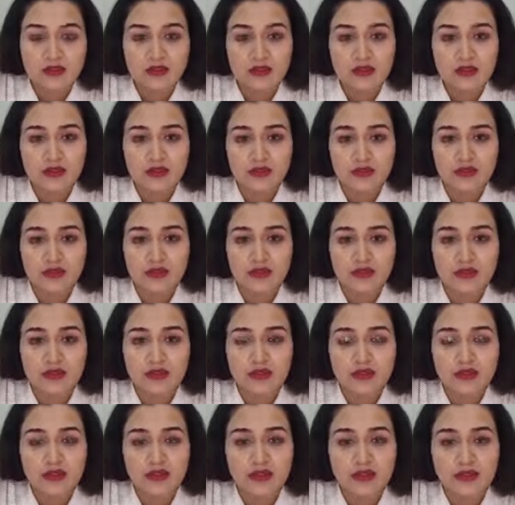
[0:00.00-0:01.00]

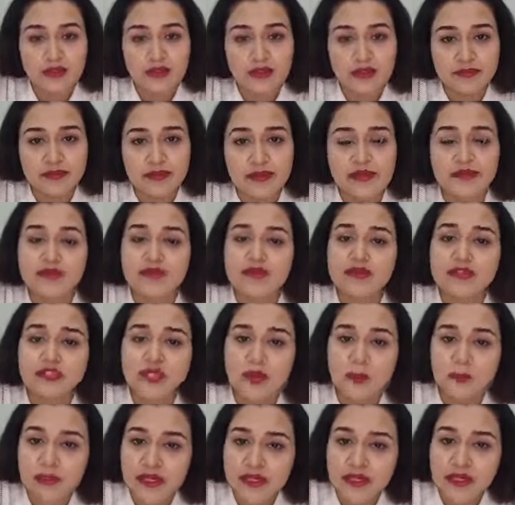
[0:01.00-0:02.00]
So before
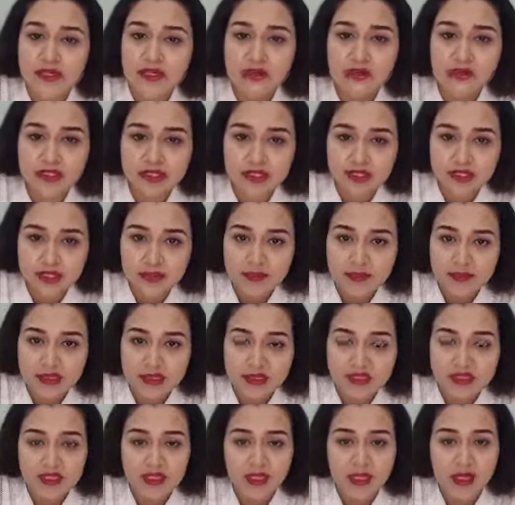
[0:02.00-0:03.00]
jumping into
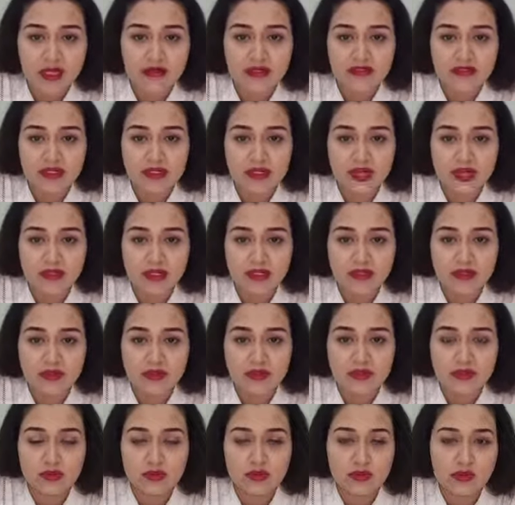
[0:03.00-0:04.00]
treatments, I would like
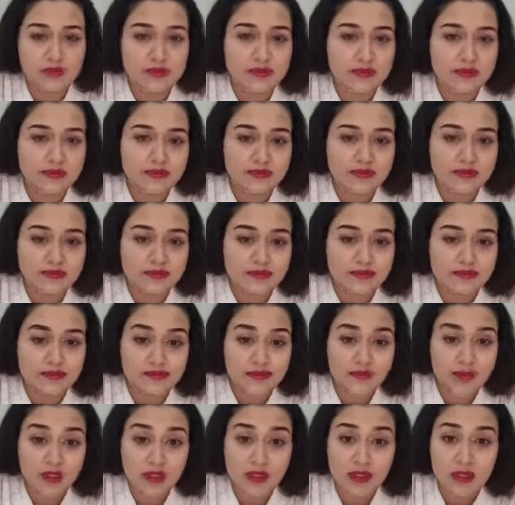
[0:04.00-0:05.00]
to
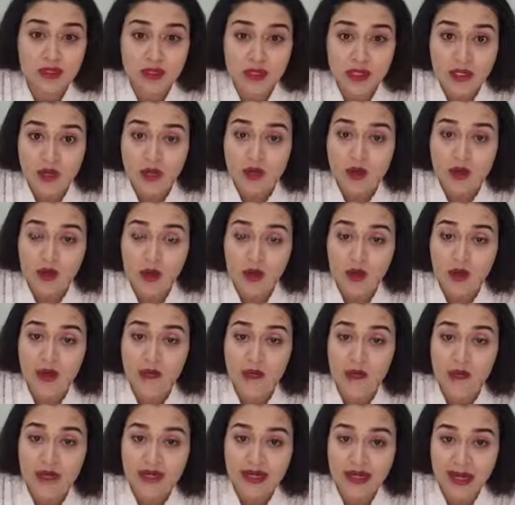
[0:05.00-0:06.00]
talk
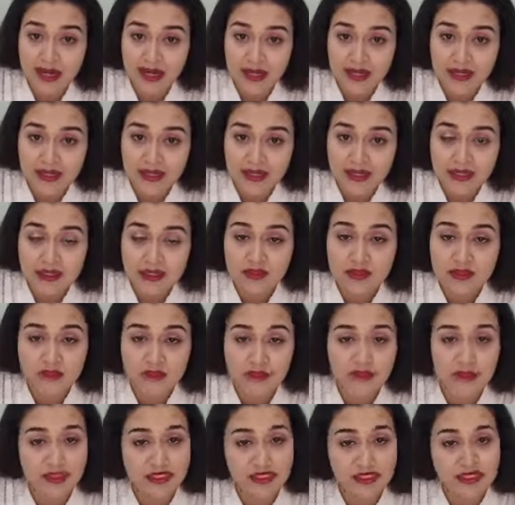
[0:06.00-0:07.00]
about acne.
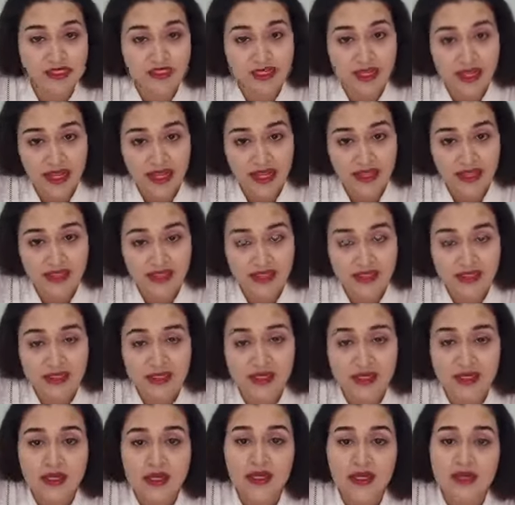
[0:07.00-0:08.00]
What is acne?
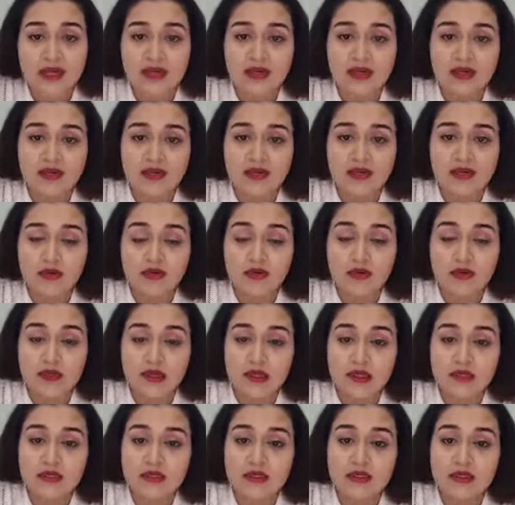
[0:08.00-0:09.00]
What
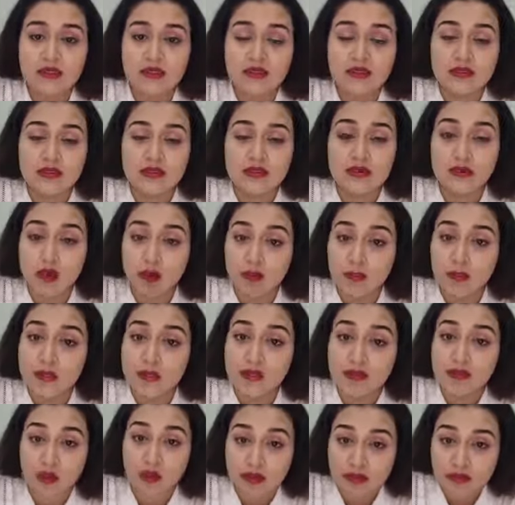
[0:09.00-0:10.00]
are the
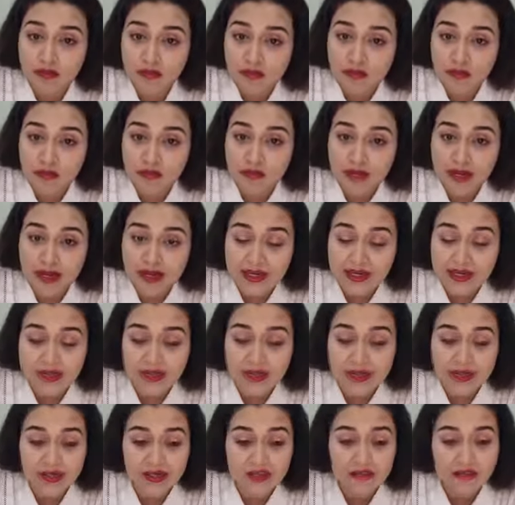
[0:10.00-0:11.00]
common causes of
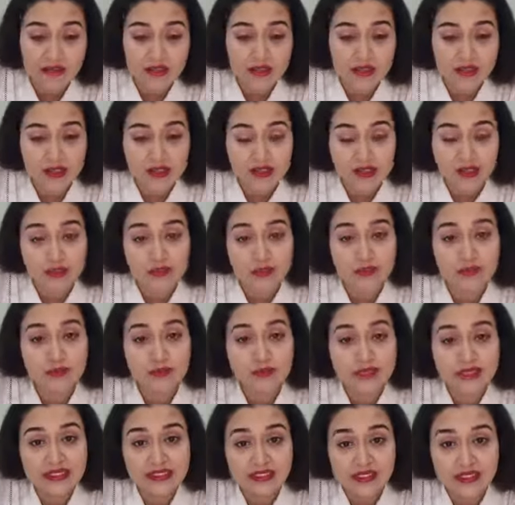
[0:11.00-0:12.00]
acne and what are
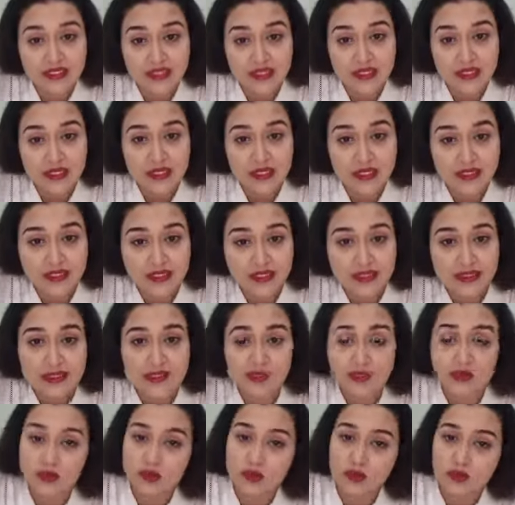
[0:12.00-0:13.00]
myths related
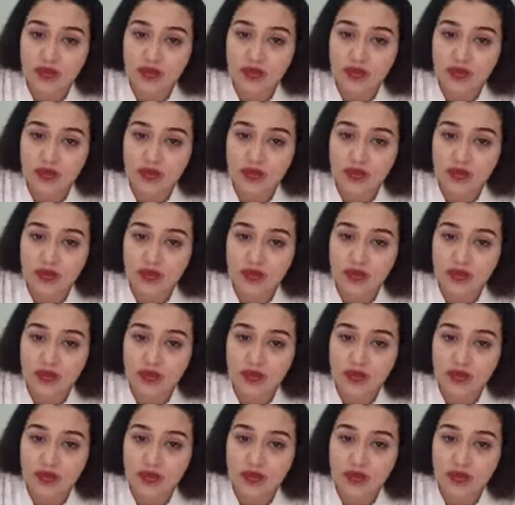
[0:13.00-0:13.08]
to